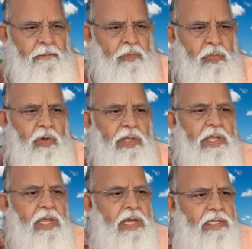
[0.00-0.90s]
Now,
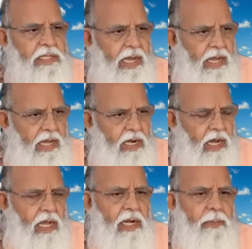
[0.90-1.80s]
ears are
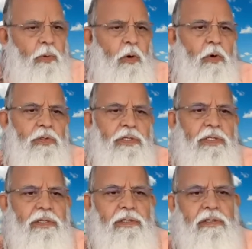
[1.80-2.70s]
unopposed
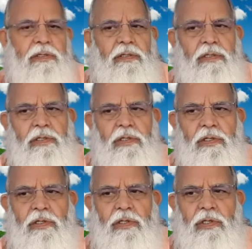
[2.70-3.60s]

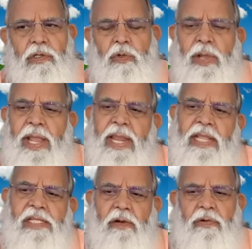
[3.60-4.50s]
to any
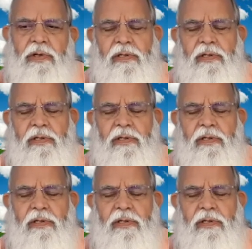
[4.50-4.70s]
sound.